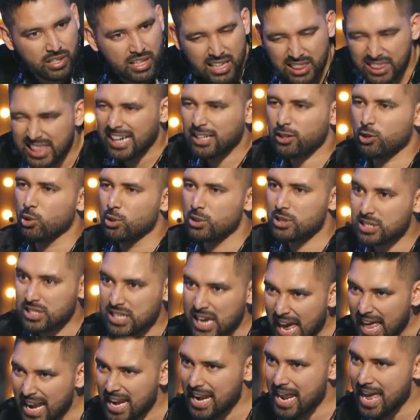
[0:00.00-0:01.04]
that could
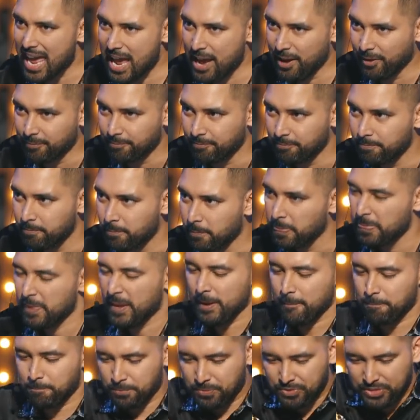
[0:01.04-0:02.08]
tell him,
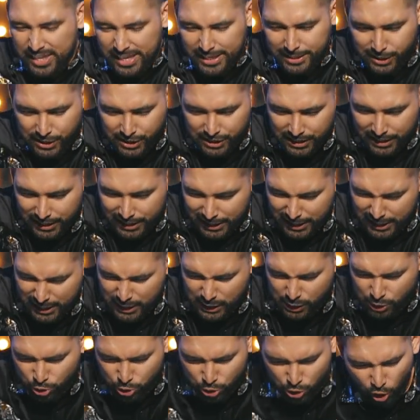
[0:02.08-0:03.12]
this
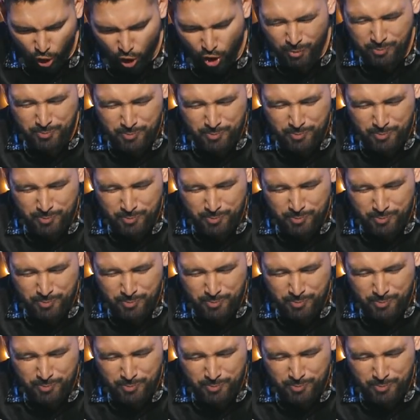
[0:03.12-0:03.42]
is your